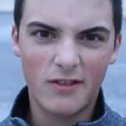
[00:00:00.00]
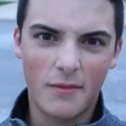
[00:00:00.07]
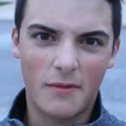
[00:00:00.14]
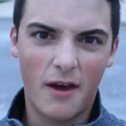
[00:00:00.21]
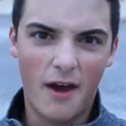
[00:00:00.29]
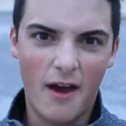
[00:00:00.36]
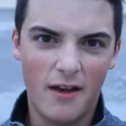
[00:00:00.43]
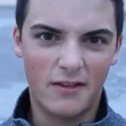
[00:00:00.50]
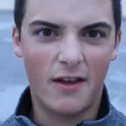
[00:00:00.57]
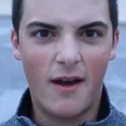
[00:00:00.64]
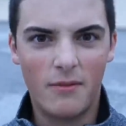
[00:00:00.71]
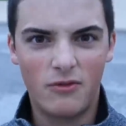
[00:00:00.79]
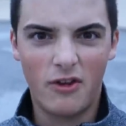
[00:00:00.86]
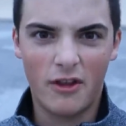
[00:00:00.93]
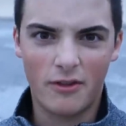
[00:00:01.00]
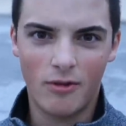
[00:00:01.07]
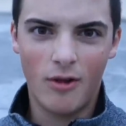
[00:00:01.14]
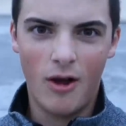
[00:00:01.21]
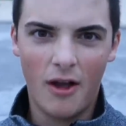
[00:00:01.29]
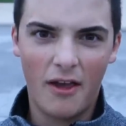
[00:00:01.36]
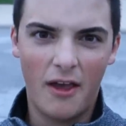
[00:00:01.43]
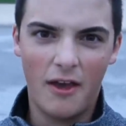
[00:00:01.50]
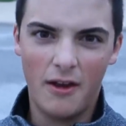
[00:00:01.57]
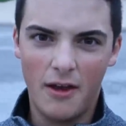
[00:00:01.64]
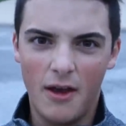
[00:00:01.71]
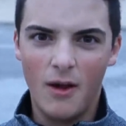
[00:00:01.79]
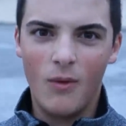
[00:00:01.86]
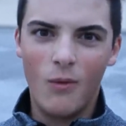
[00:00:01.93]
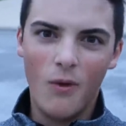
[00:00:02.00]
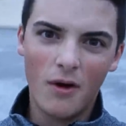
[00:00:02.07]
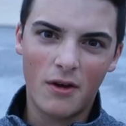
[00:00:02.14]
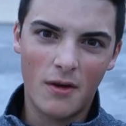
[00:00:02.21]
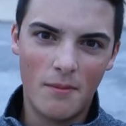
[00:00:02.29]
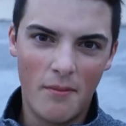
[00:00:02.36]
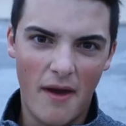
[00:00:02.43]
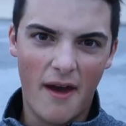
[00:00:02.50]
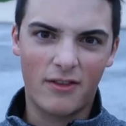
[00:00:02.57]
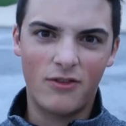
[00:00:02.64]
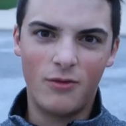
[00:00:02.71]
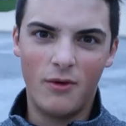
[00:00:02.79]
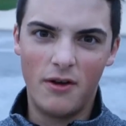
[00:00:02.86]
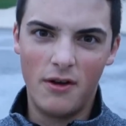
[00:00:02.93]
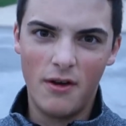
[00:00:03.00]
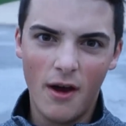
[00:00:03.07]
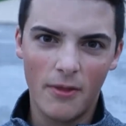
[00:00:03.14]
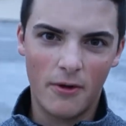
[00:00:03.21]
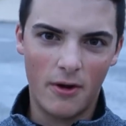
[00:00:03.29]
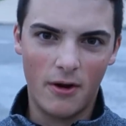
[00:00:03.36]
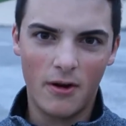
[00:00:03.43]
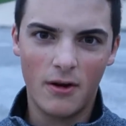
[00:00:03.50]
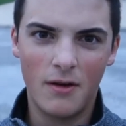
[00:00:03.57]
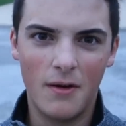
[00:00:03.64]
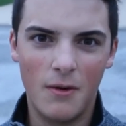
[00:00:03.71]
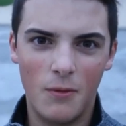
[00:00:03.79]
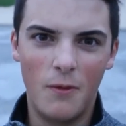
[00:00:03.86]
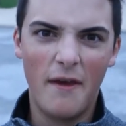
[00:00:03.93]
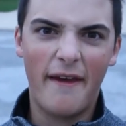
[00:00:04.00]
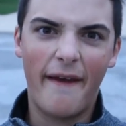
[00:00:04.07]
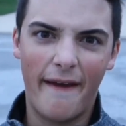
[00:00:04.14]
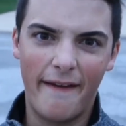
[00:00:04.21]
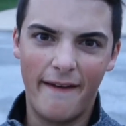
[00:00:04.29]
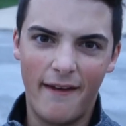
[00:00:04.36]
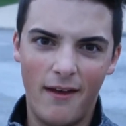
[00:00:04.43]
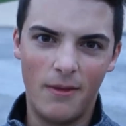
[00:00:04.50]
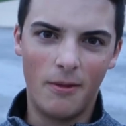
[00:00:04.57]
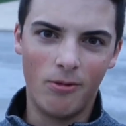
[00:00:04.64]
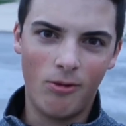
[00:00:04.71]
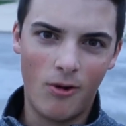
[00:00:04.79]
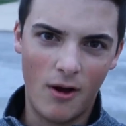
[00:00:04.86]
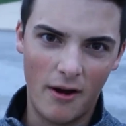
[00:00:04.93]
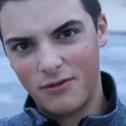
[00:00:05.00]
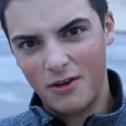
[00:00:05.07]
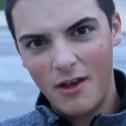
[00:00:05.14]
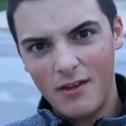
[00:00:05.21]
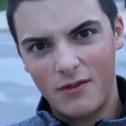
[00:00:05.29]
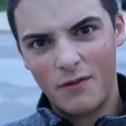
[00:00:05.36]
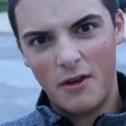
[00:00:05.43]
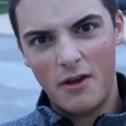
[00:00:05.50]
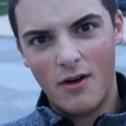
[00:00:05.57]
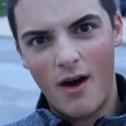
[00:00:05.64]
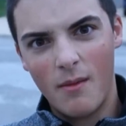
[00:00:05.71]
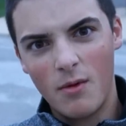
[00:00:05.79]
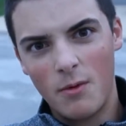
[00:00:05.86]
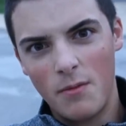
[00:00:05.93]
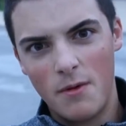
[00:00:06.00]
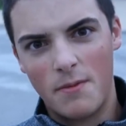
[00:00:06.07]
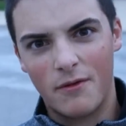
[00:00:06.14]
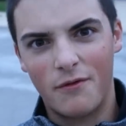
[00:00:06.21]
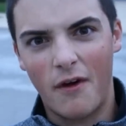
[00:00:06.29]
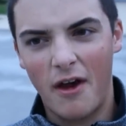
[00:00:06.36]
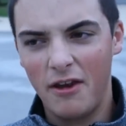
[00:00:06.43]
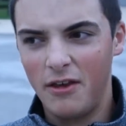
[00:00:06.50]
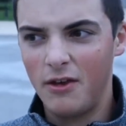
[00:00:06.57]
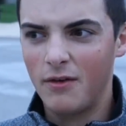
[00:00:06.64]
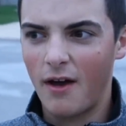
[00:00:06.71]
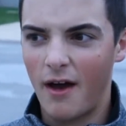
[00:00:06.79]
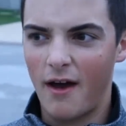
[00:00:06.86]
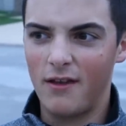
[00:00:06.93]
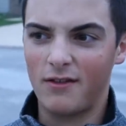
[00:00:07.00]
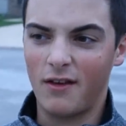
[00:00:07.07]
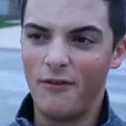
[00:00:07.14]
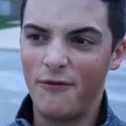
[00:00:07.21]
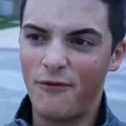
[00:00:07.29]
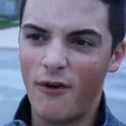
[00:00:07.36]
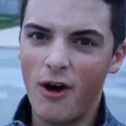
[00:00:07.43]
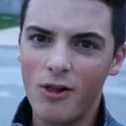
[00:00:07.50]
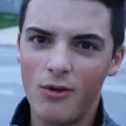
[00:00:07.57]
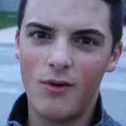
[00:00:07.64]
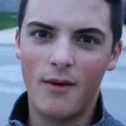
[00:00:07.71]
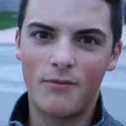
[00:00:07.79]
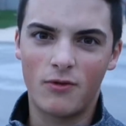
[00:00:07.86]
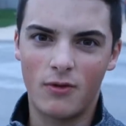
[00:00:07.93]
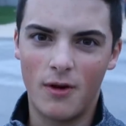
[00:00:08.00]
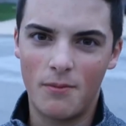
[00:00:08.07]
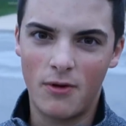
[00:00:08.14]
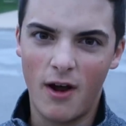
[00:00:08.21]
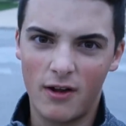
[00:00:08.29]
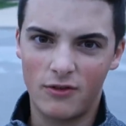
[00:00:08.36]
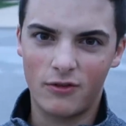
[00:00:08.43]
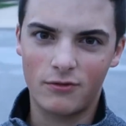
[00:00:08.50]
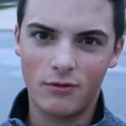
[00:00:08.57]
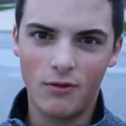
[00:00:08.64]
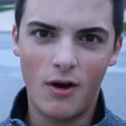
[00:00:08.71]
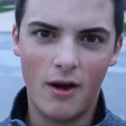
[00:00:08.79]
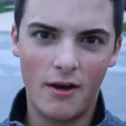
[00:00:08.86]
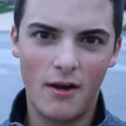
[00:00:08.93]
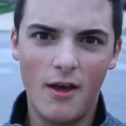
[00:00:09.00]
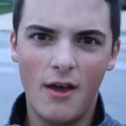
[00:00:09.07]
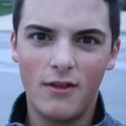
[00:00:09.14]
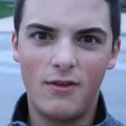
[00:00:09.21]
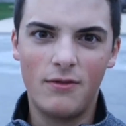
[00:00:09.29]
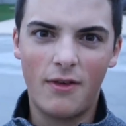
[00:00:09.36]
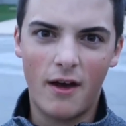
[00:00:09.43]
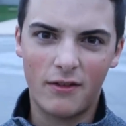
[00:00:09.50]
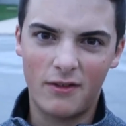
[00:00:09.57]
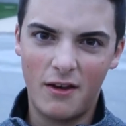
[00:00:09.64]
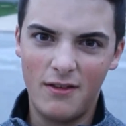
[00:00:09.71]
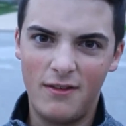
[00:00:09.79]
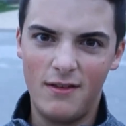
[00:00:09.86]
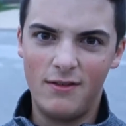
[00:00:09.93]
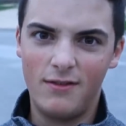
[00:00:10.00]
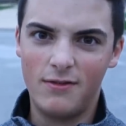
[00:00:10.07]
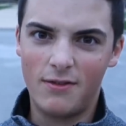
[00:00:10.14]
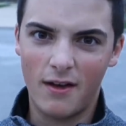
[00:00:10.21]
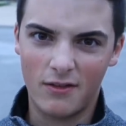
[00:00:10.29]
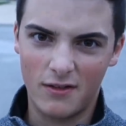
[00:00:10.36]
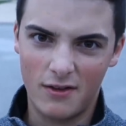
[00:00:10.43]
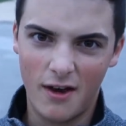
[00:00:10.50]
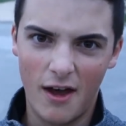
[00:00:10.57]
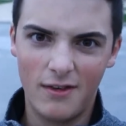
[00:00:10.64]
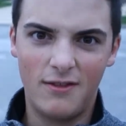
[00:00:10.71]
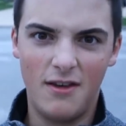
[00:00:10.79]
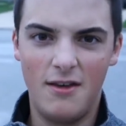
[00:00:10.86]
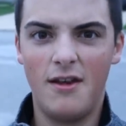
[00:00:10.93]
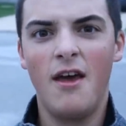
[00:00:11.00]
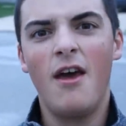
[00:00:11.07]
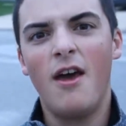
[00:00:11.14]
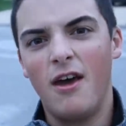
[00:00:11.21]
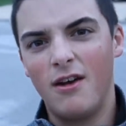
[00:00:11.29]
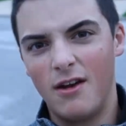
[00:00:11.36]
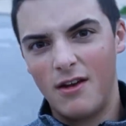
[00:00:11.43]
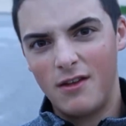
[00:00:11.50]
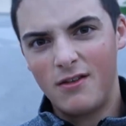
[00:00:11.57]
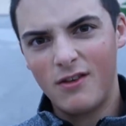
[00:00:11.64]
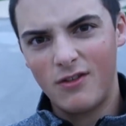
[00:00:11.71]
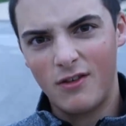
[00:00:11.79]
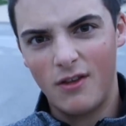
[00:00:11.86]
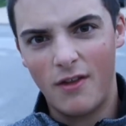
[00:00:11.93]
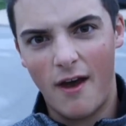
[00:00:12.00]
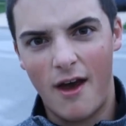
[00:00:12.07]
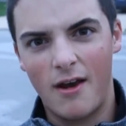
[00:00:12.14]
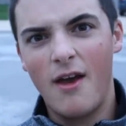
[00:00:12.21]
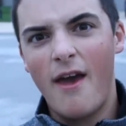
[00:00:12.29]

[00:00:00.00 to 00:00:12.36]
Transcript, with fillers: up, guys? I'm Jake the Lawn Kid. Welcome back to another weekend in the lawn. Today's video, I'm gonna be providing you guys a follow-up to our Project Lawn 2018-2019, and in addition to that,